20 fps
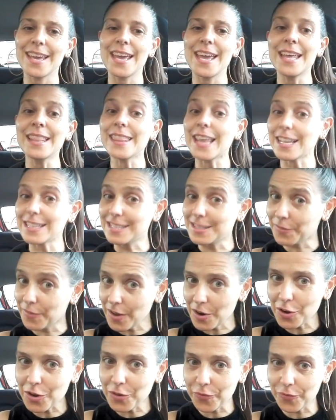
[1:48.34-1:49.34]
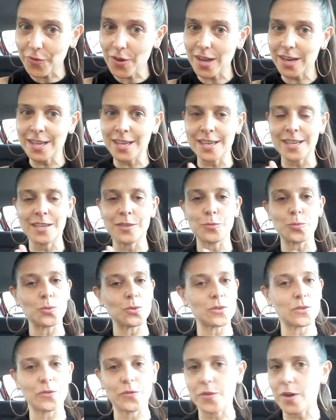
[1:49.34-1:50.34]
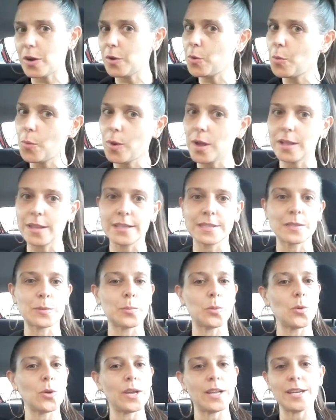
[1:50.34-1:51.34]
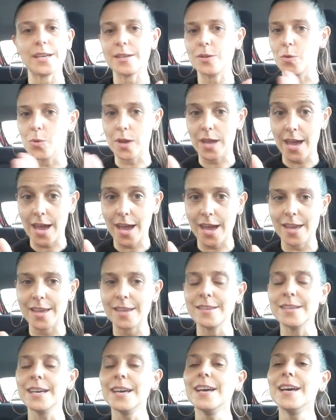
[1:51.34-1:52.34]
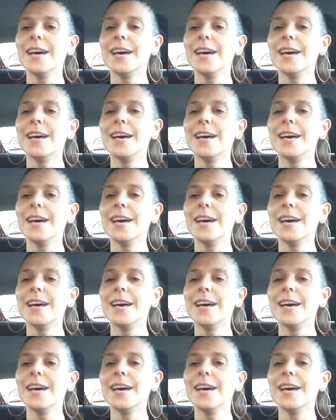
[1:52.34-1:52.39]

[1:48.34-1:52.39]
And that's very funny, and it was very well exploited, okay.